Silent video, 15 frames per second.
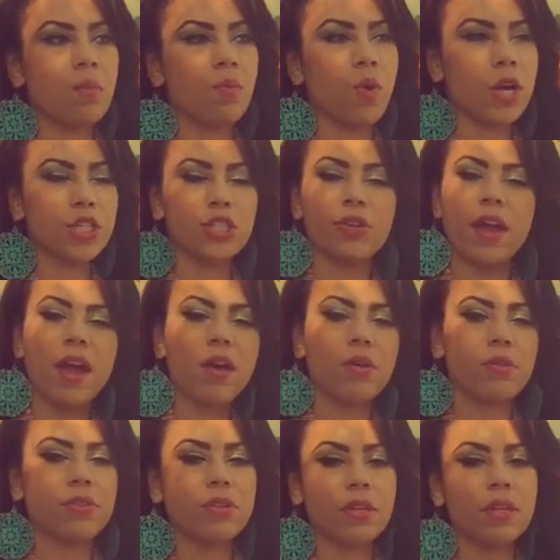watch your
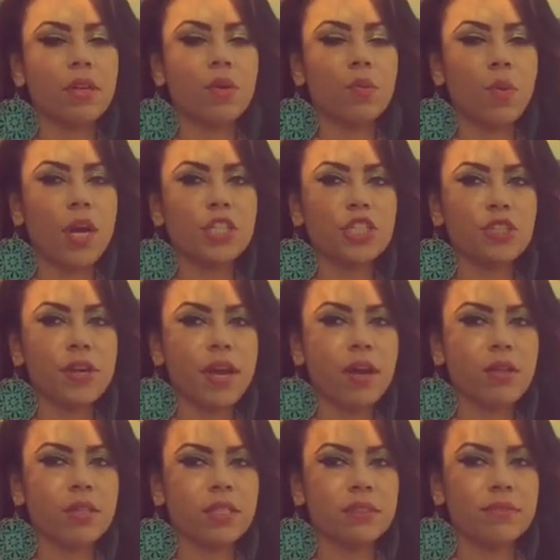health, you know, watch your
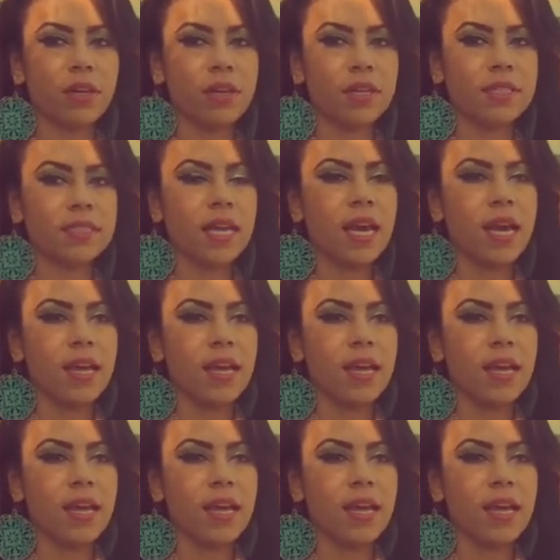health as far as